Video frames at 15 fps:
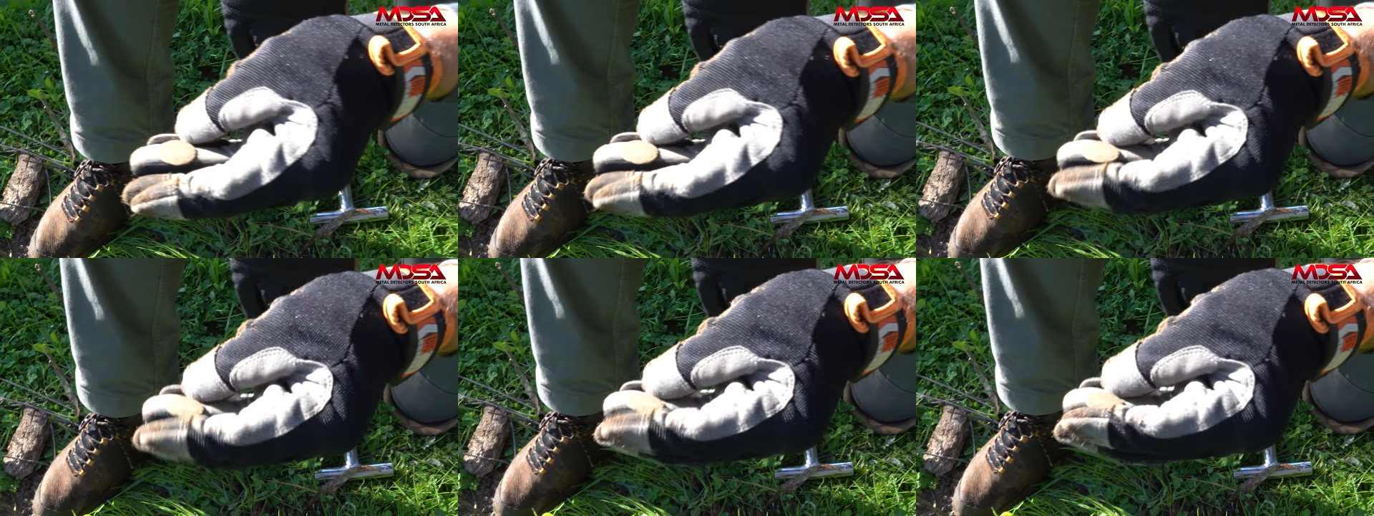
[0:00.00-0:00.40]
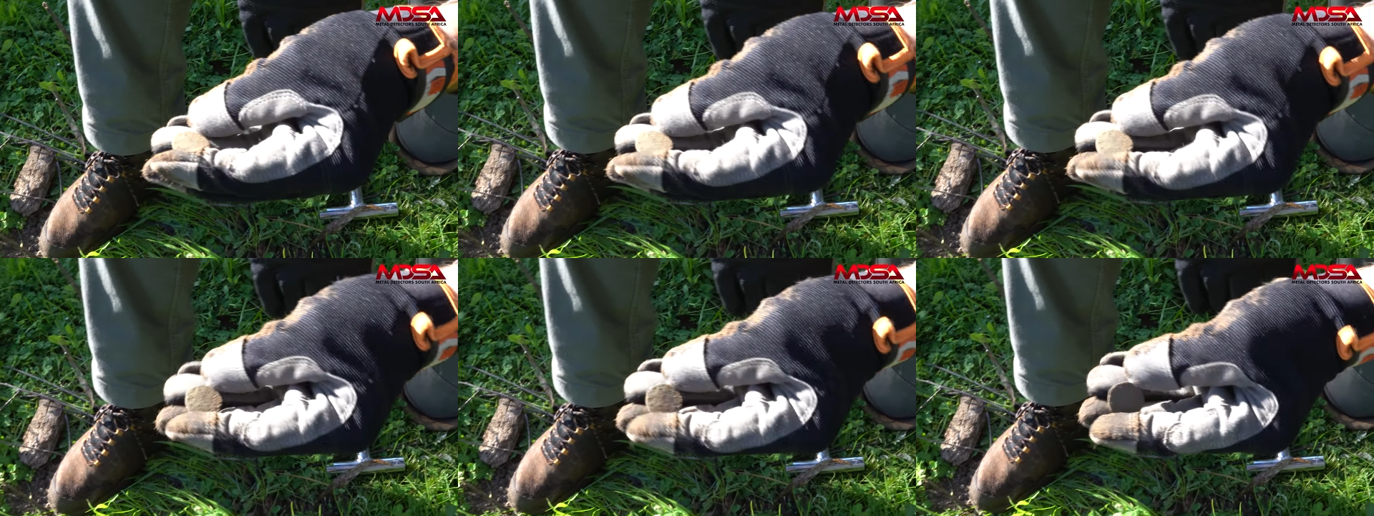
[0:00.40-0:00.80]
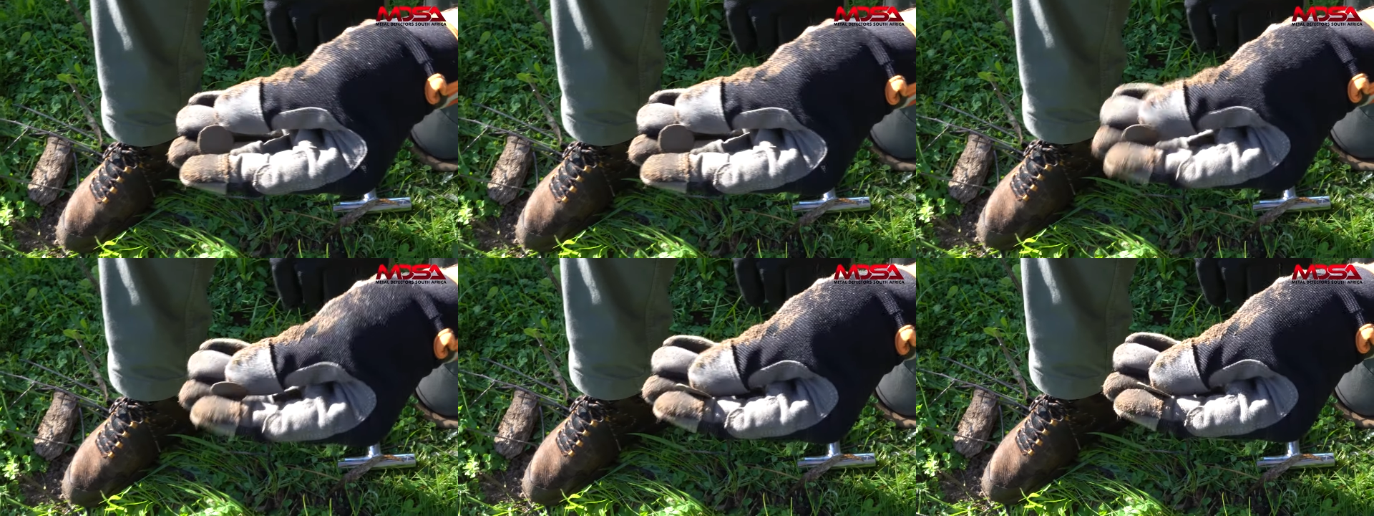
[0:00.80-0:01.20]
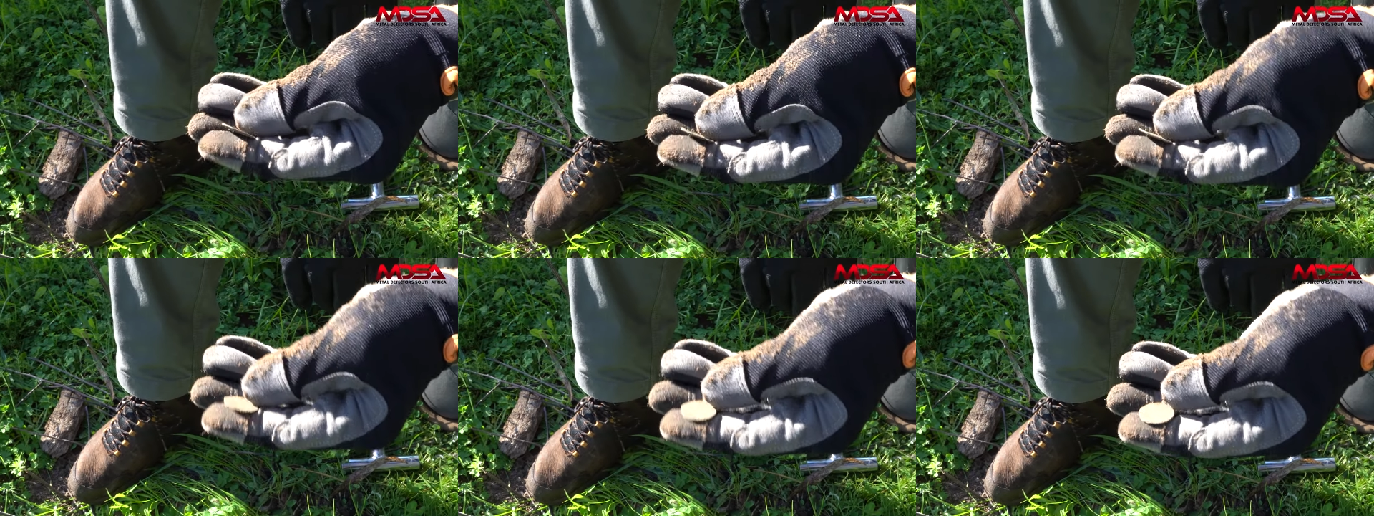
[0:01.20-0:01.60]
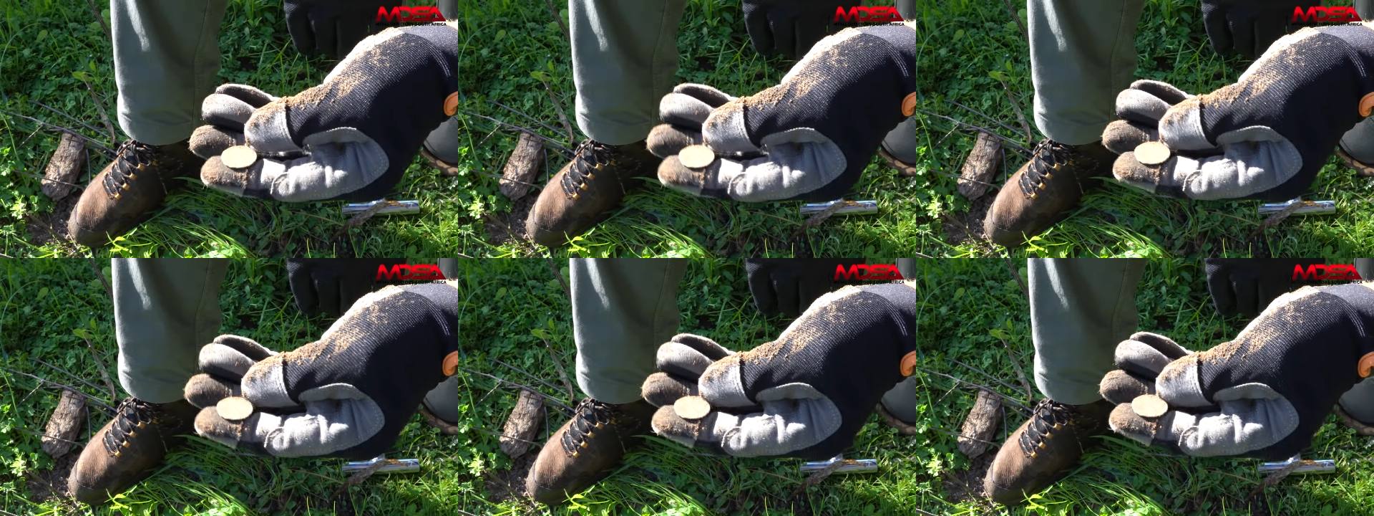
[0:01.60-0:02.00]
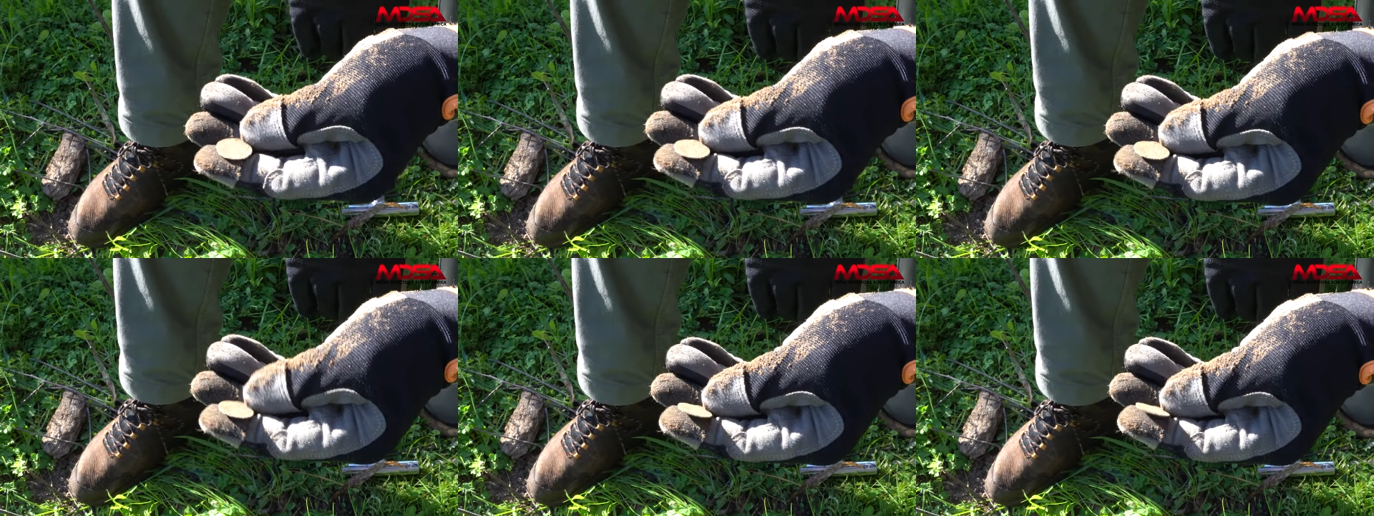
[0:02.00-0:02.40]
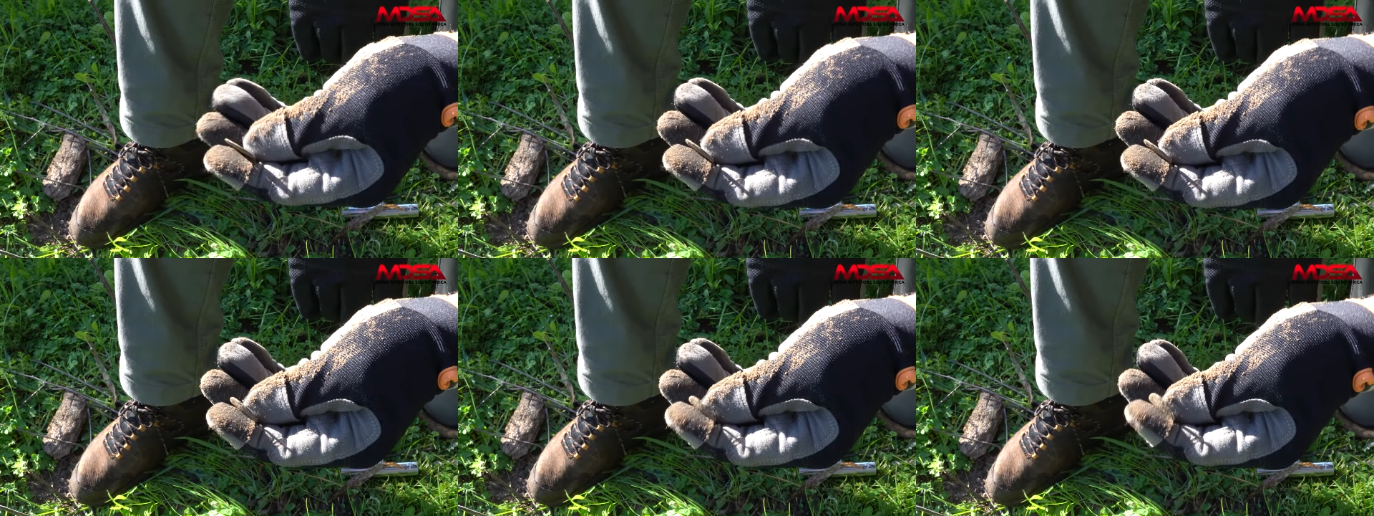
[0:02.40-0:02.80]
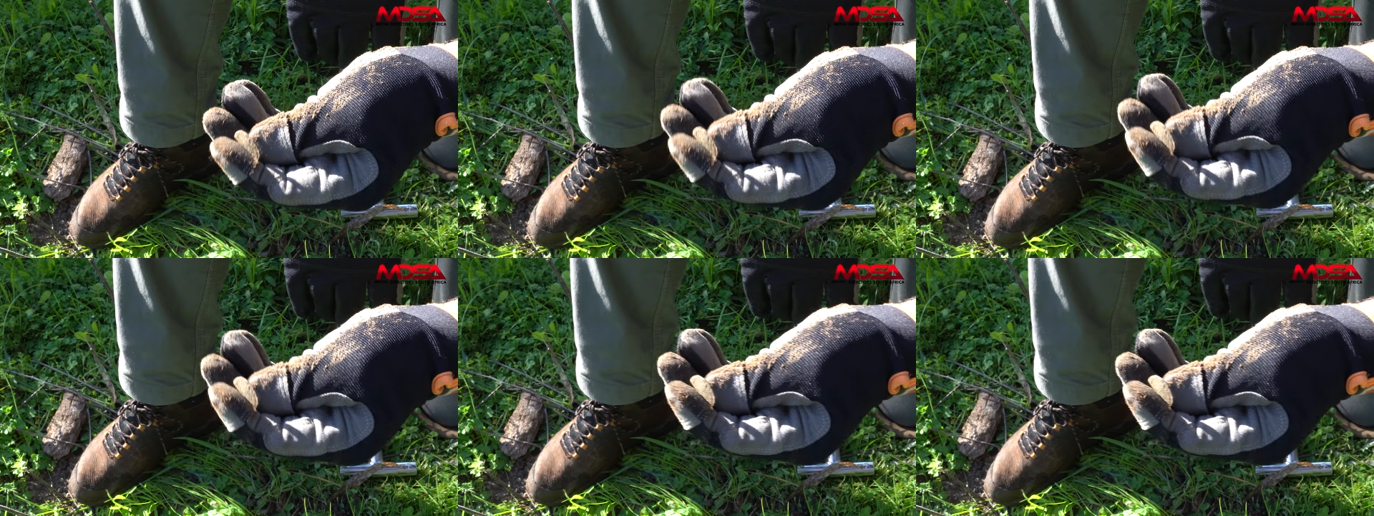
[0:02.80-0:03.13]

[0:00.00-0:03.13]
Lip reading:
No face is visible, so there are no lips to read.